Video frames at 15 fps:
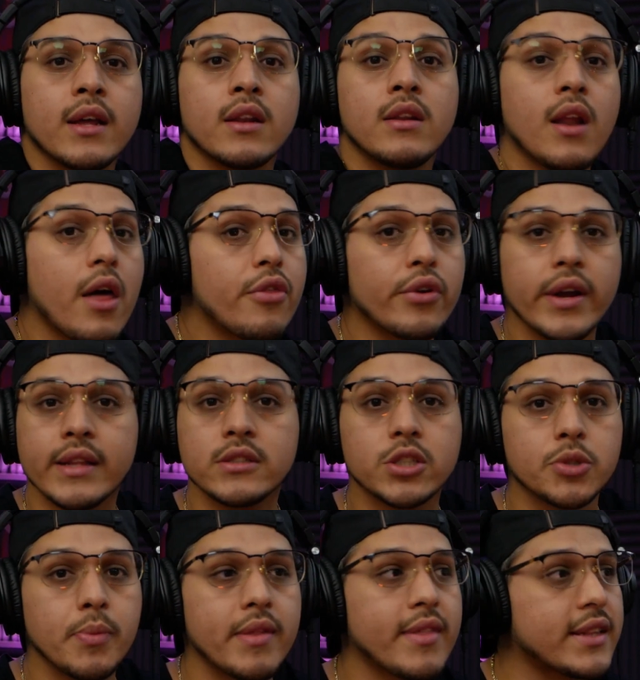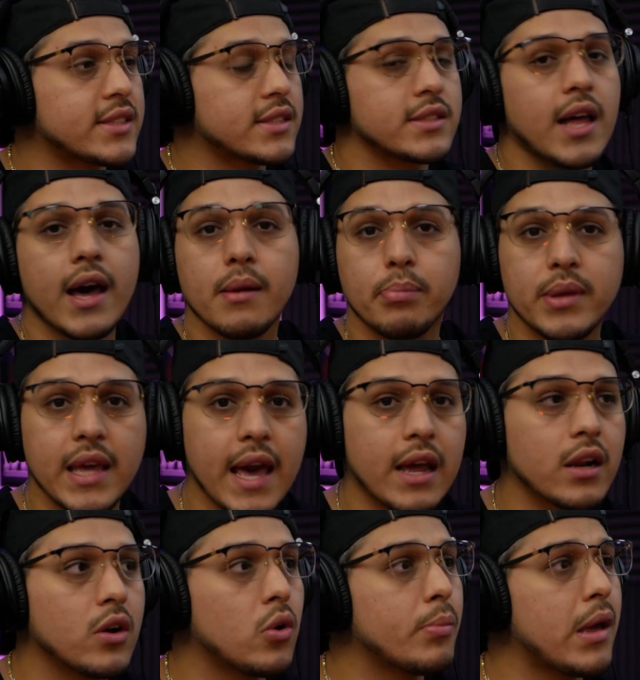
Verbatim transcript: another instrument that's not a piano,